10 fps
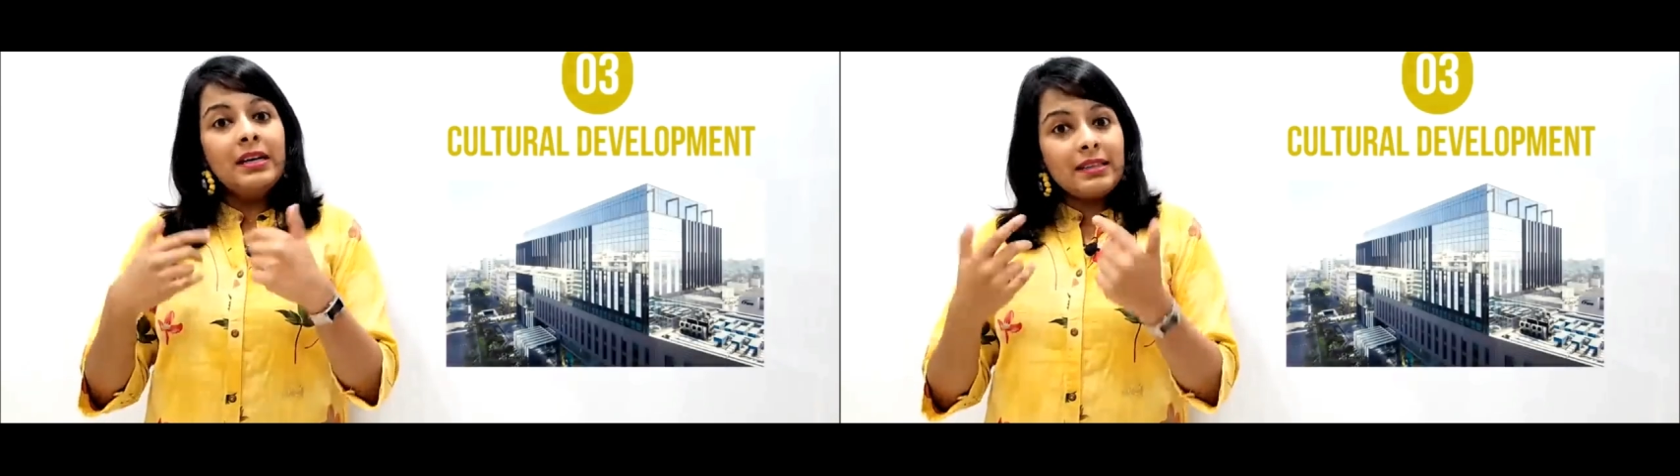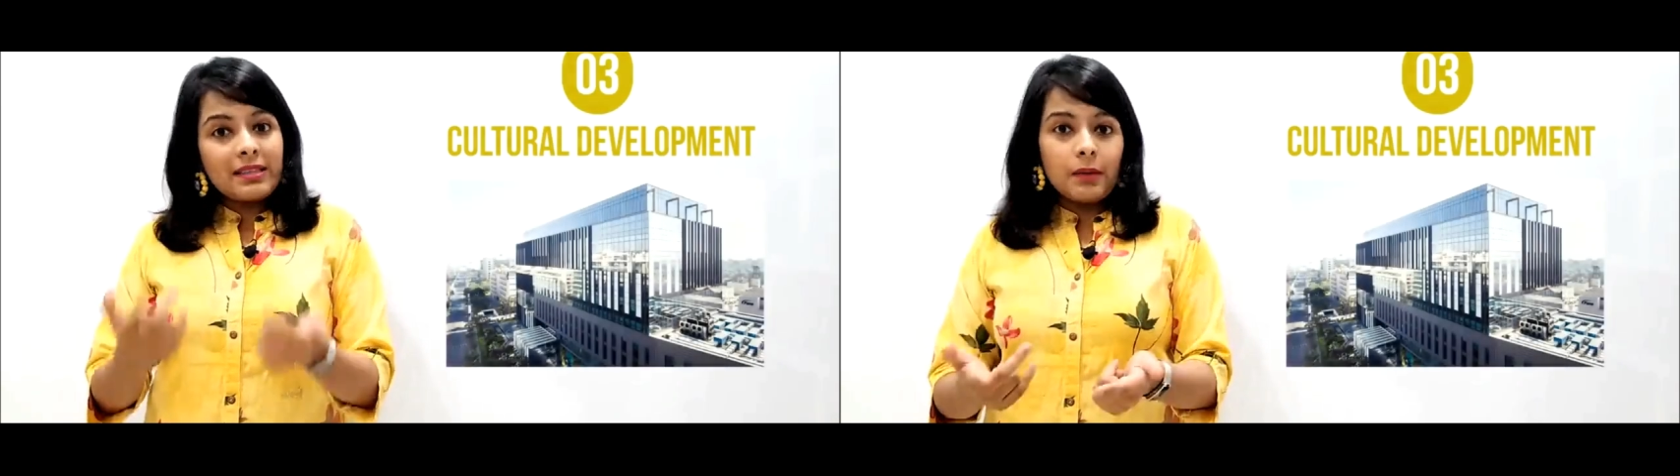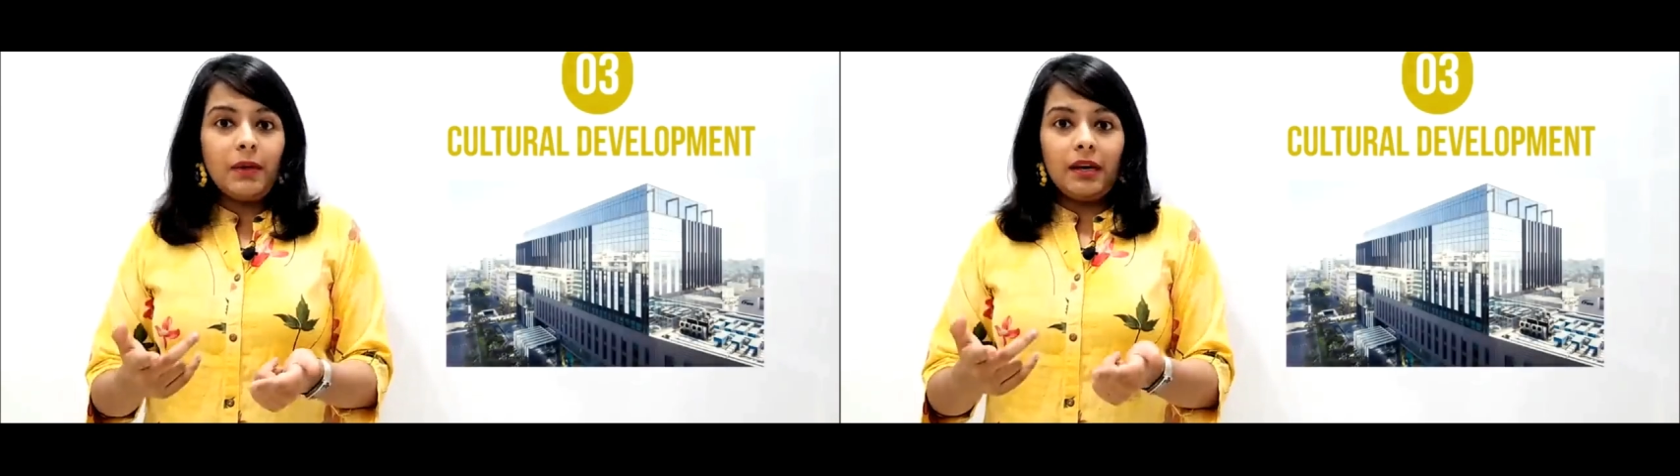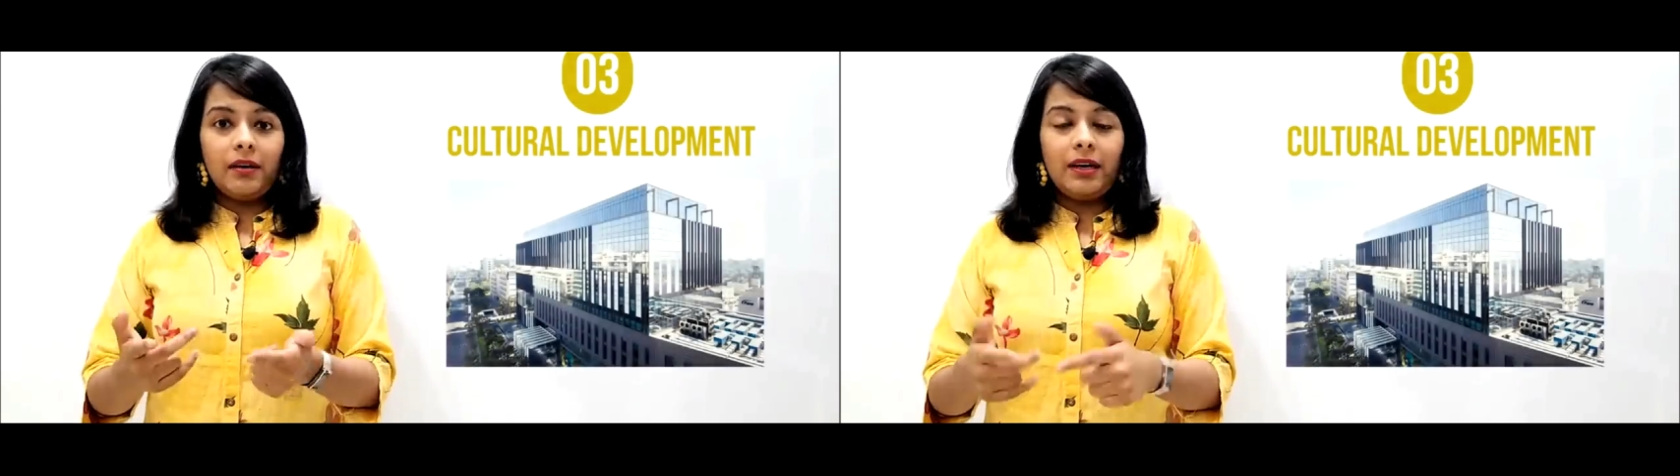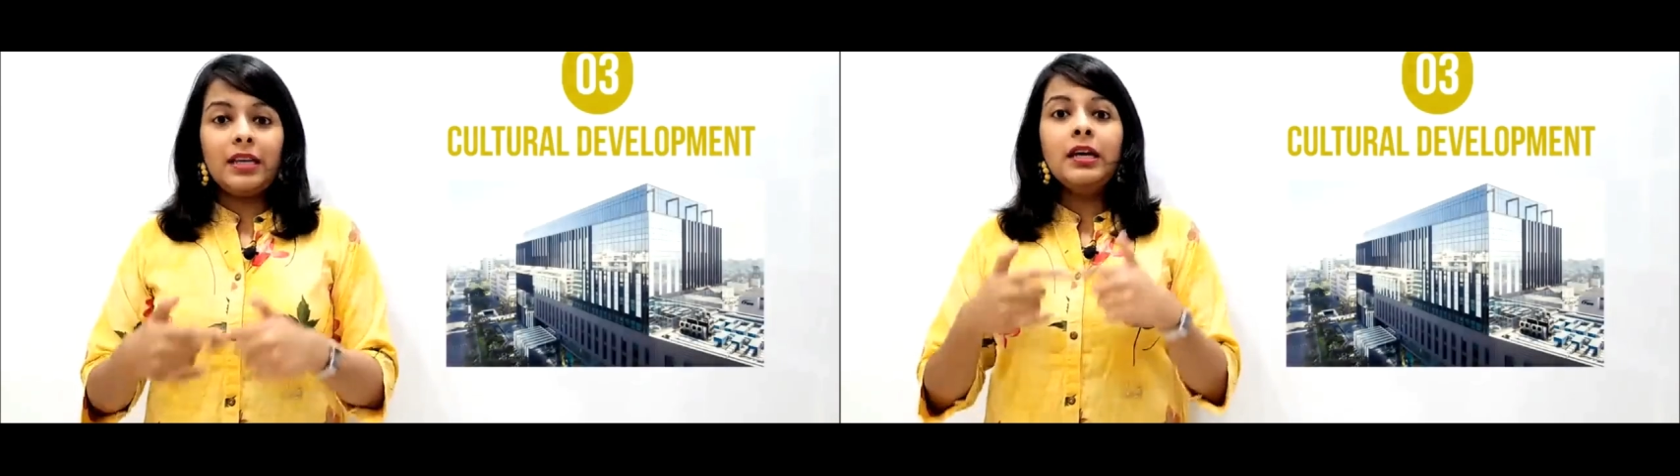
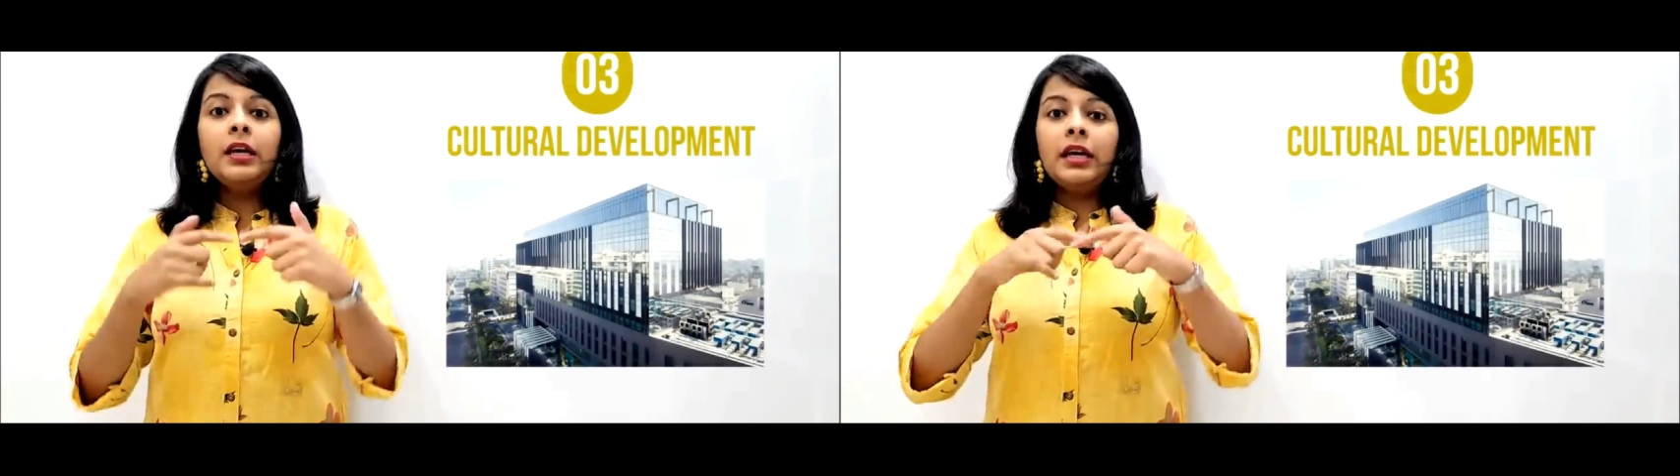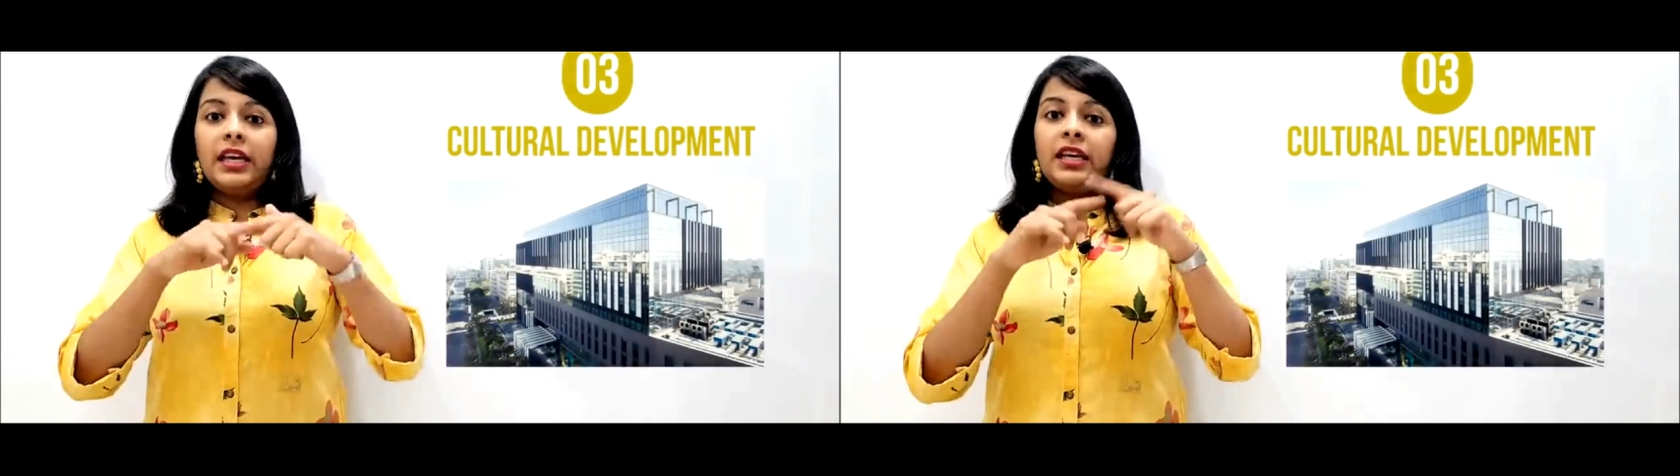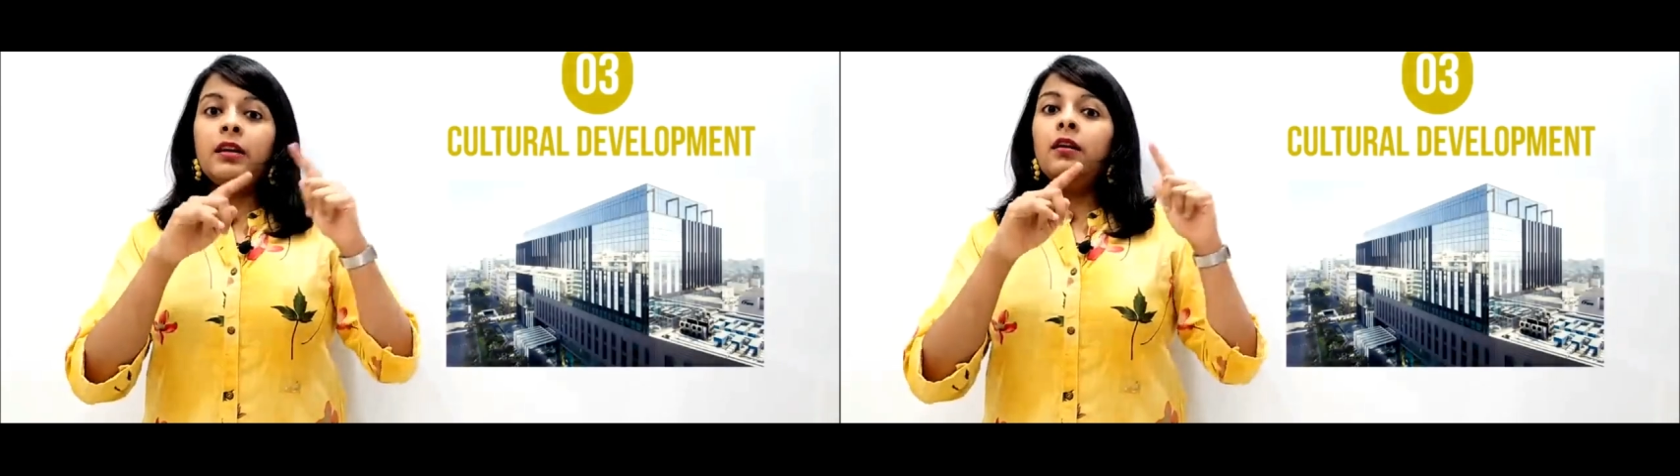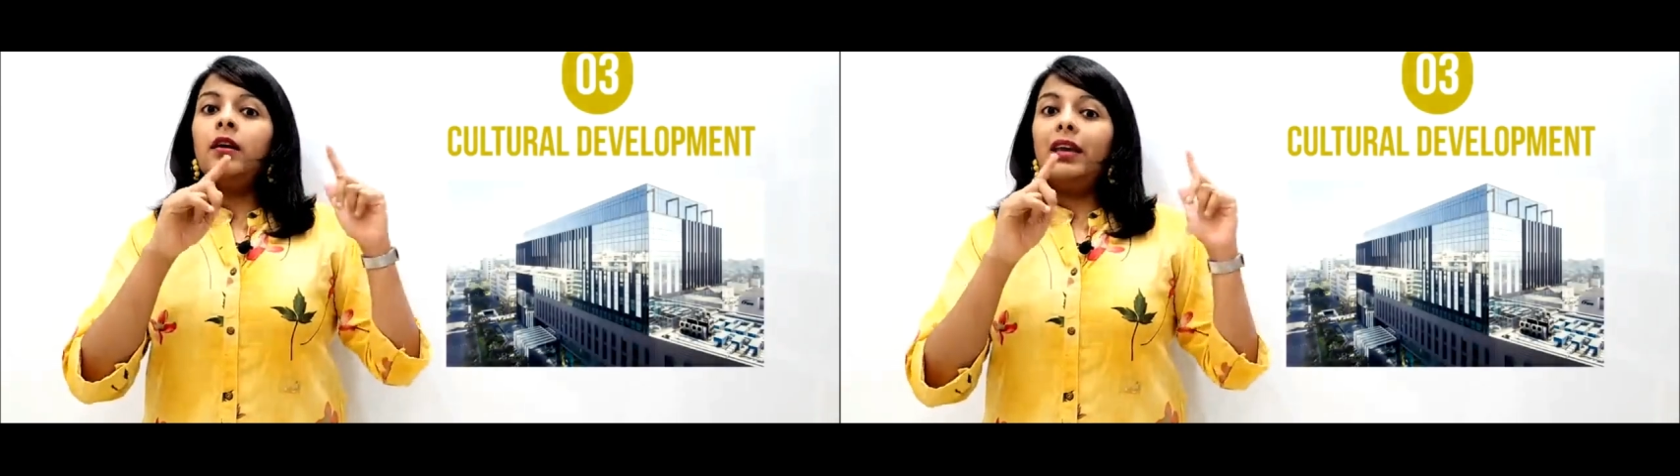Similarly, in